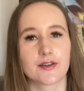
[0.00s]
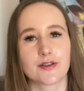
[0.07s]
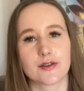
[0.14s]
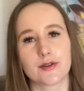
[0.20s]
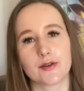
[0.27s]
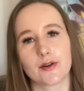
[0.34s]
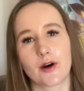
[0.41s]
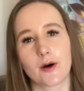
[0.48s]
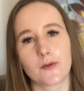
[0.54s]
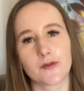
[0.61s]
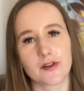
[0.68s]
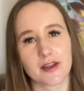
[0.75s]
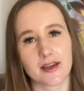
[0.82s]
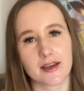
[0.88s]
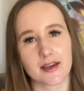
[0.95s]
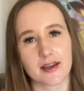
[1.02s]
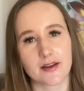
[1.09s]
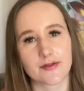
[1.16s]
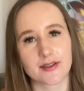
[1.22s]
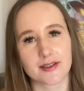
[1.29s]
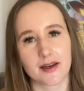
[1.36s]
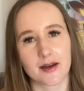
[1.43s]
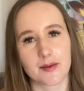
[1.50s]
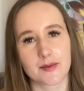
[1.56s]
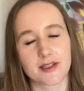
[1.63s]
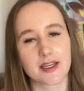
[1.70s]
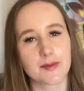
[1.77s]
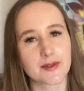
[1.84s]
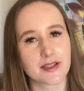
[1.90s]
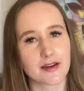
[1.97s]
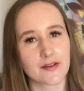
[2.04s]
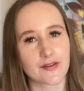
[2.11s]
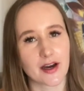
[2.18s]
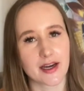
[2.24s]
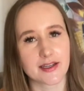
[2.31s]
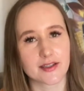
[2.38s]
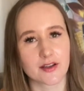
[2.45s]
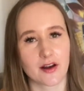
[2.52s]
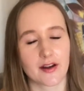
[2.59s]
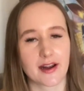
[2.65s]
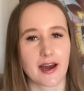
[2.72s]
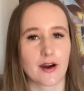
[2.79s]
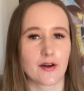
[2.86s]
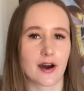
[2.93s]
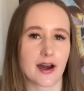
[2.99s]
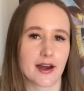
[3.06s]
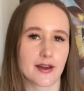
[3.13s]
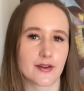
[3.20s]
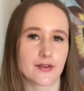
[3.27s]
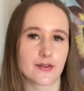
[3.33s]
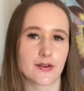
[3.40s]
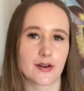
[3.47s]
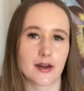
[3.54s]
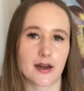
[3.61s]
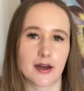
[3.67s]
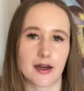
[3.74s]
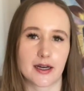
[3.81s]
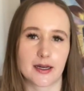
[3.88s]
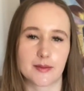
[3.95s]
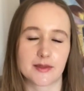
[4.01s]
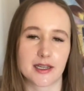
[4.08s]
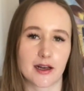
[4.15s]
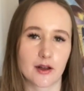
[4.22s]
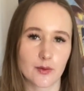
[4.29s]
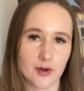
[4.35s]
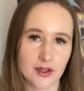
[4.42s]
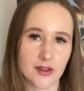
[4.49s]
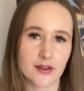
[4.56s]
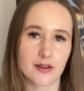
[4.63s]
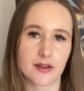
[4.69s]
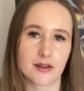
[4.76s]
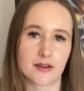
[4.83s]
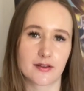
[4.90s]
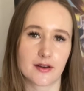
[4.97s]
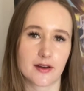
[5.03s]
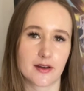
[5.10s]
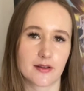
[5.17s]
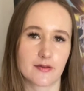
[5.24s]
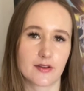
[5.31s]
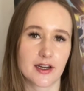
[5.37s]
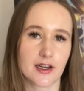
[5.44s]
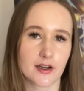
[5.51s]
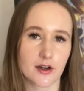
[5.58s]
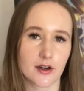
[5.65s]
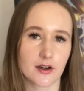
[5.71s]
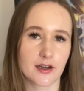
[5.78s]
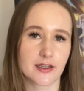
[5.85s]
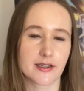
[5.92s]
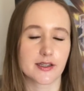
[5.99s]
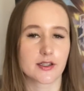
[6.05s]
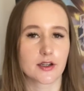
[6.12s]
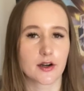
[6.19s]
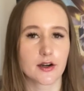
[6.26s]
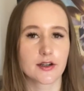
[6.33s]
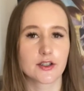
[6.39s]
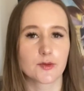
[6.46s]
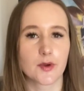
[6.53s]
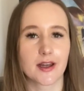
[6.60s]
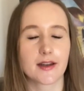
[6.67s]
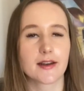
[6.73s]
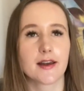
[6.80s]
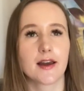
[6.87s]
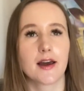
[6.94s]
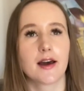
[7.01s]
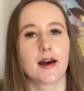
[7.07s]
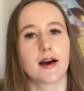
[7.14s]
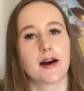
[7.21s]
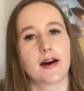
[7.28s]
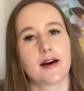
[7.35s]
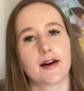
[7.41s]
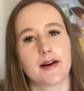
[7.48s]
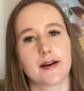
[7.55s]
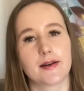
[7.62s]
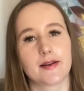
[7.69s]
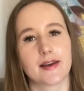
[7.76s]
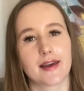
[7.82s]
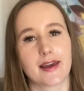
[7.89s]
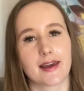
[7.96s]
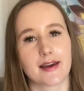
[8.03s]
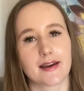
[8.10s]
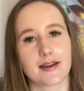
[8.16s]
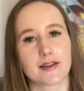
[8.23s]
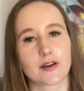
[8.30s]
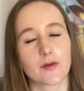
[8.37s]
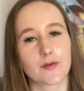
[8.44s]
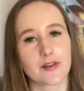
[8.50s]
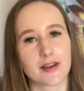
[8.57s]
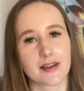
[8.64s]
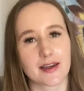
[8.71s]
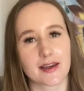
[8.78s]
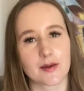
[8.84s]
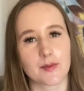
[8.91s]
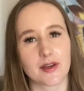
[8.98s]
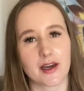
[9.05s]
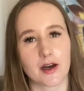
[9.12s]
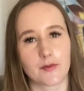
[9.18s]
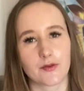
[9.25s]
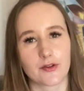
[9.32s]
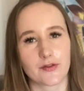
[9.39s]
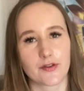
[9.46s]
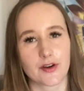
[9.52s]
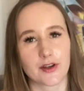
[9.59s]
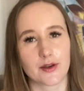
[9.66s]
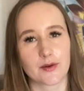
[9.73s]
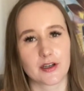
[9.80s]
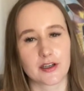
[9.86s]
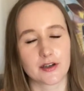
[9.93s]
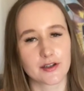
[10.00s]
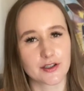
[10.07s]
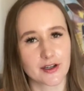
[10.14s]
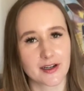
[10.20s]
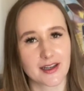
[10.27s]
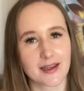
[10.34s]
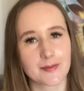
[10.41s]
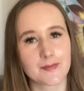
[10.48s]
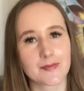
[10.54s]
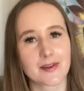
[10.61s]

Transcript: to hopefully give some tips and advice on how I've um, dealt with the reoccurring discouragement, uh, and hopefully they can be helpful for you in your journey.